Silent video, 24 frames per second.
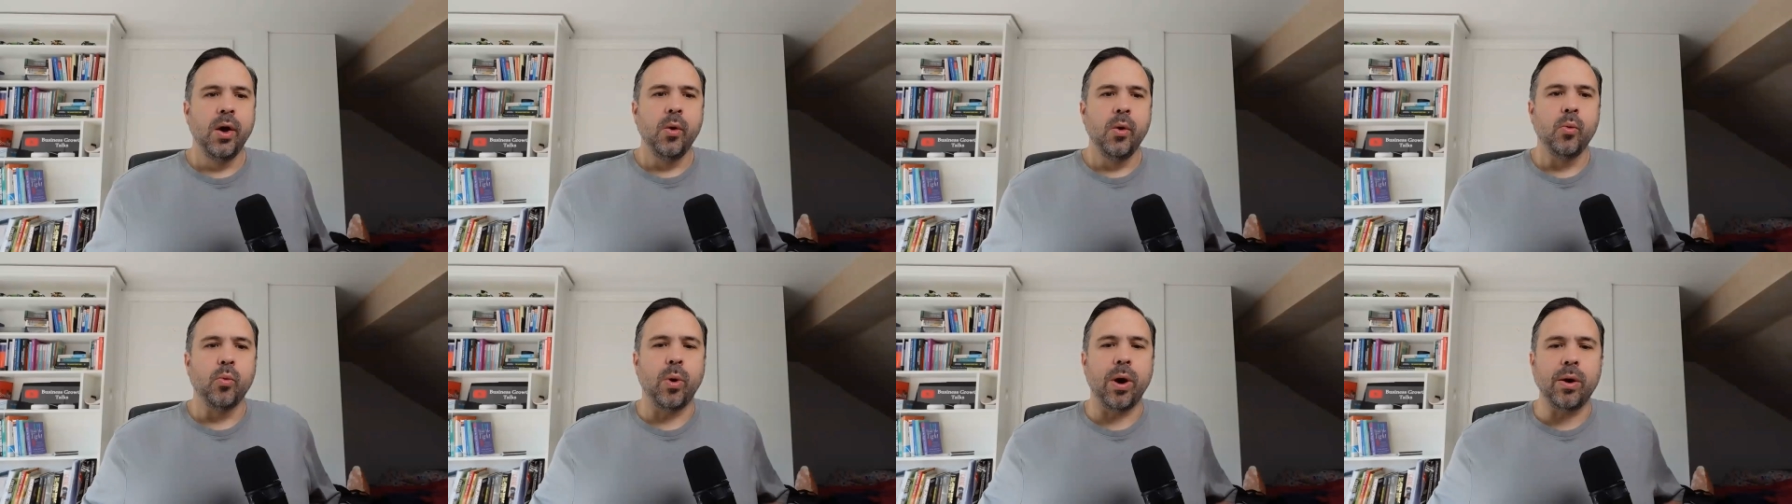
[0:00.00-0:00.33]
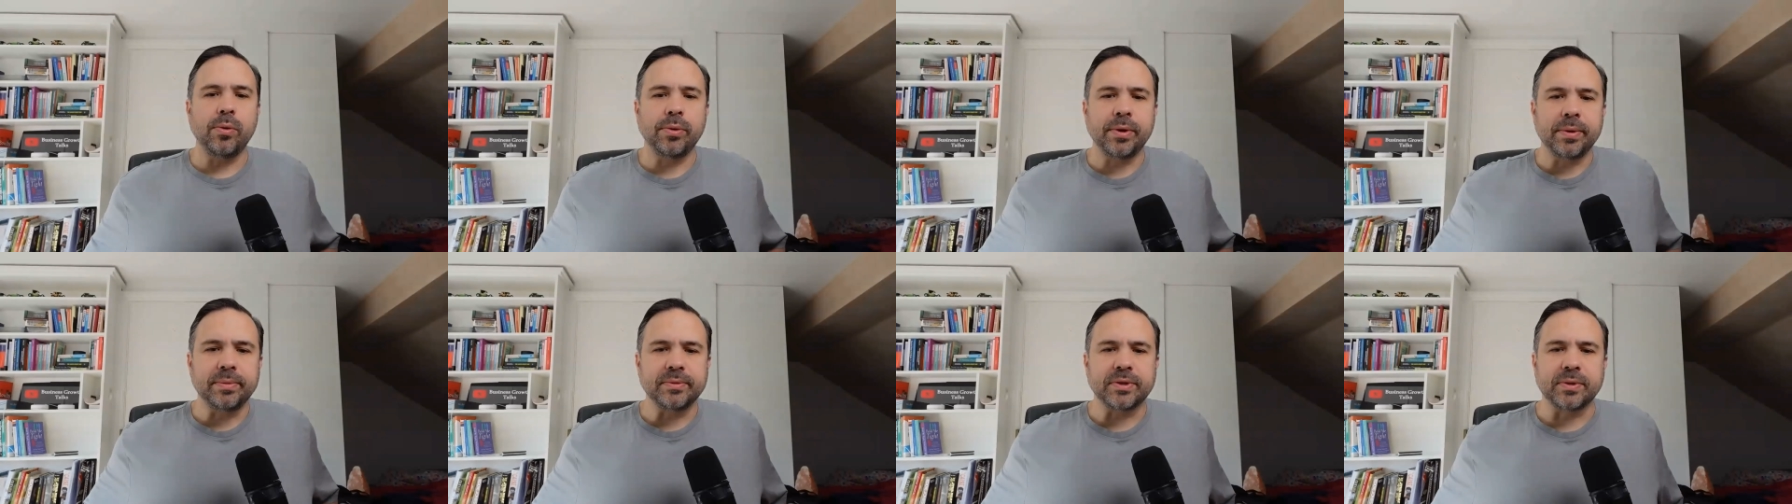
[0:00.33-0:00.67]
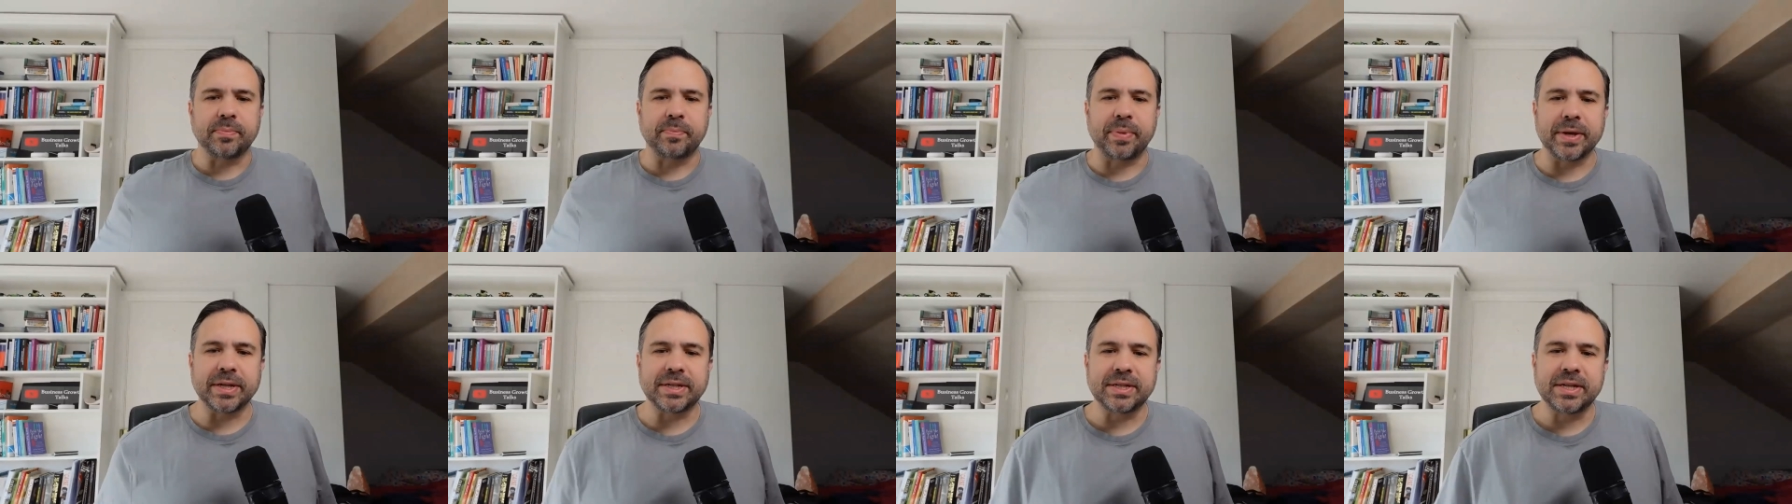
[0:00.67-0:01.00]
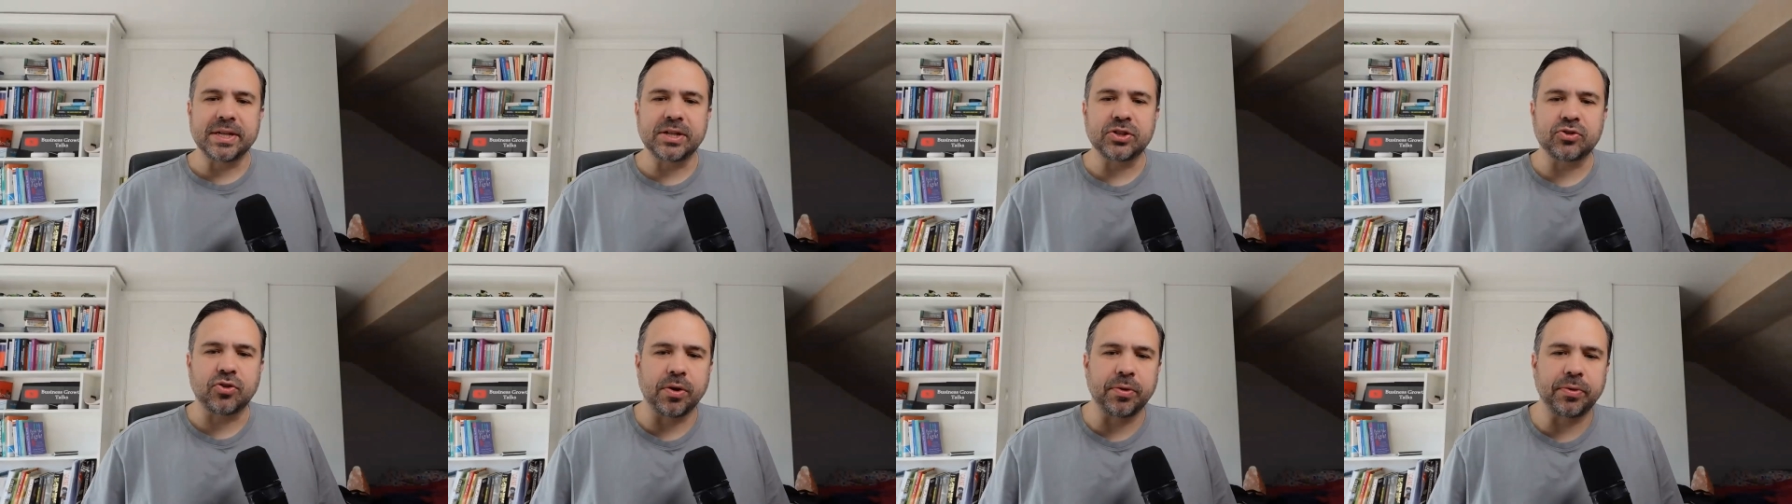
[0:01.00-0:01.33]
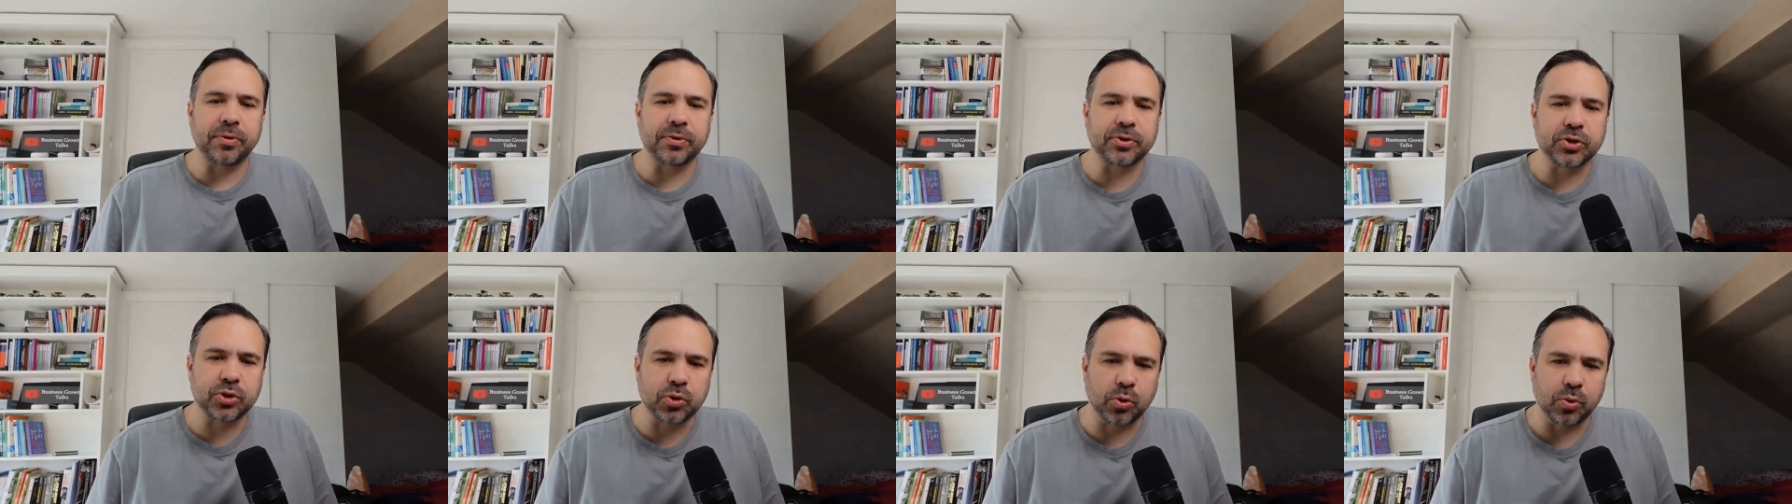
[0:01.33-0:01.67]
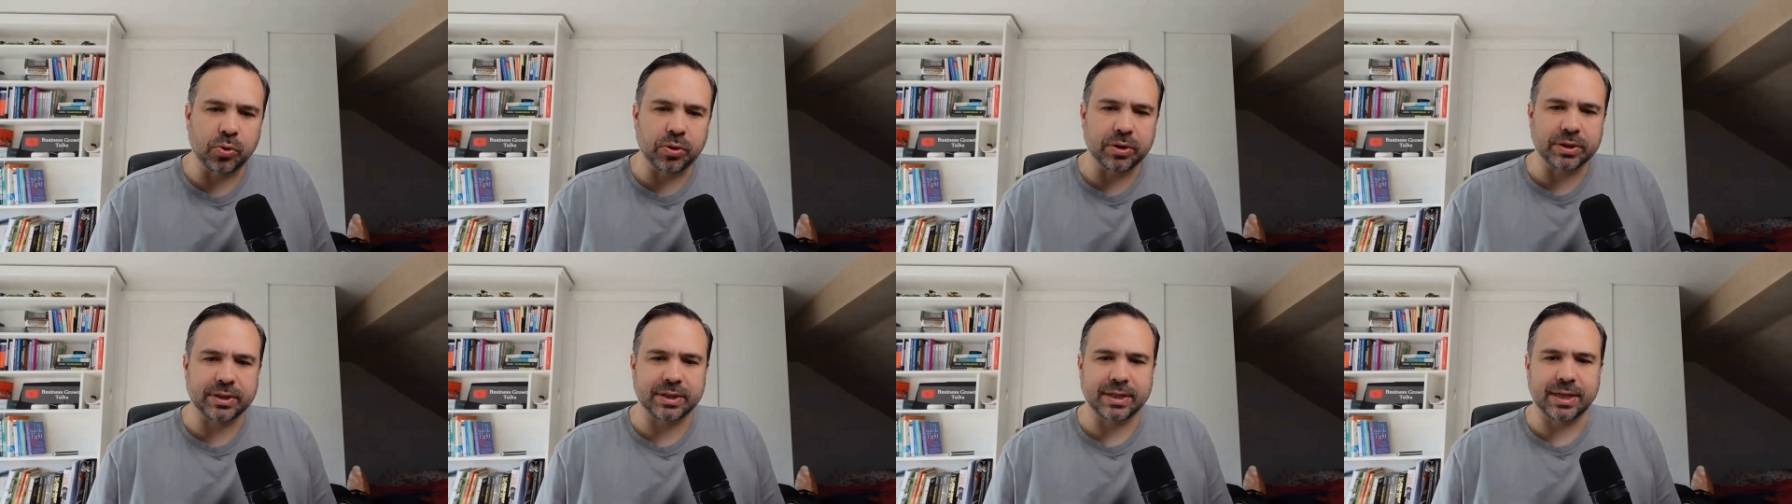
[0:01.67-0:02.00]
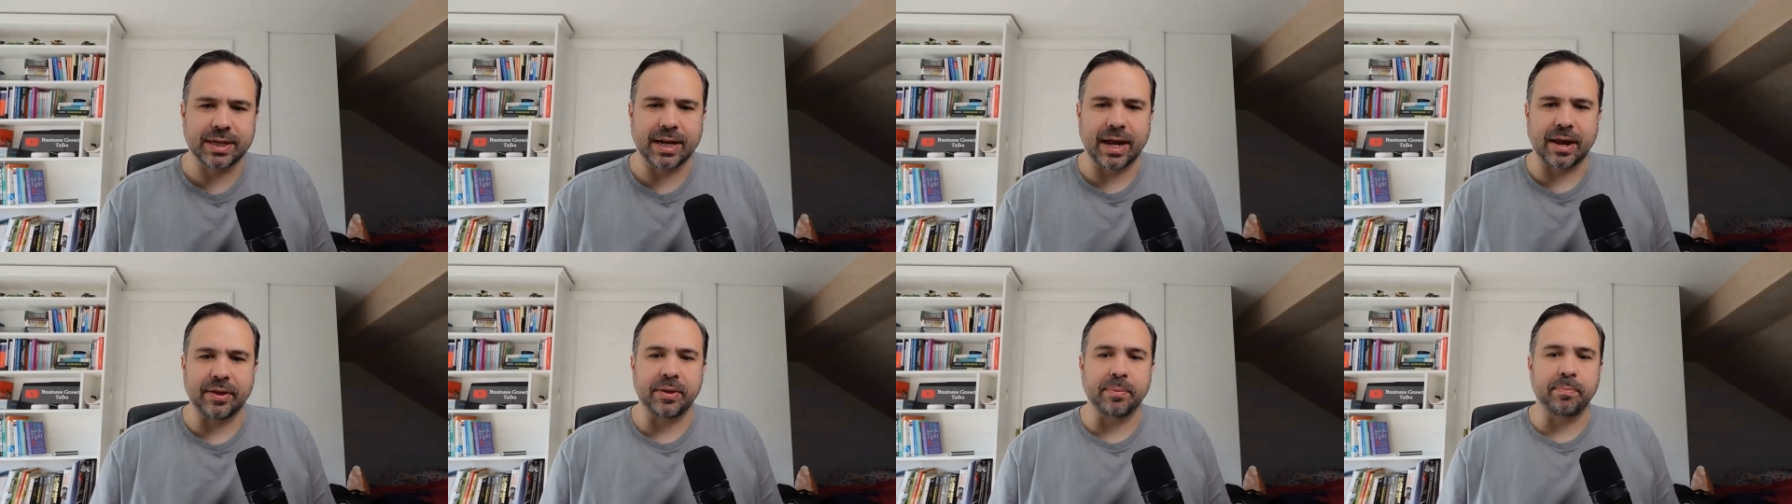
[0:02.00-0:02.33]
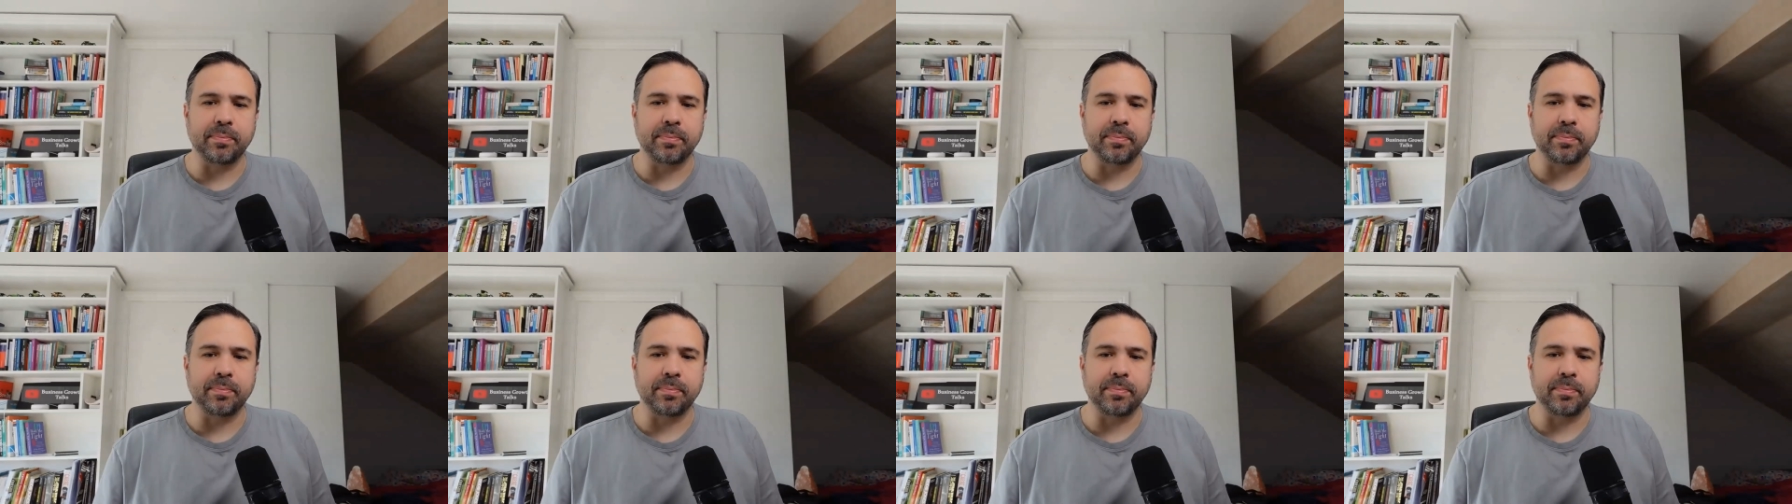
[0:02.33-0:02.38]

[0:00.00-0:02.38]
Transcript: Welcome to Business Growth Talks today, the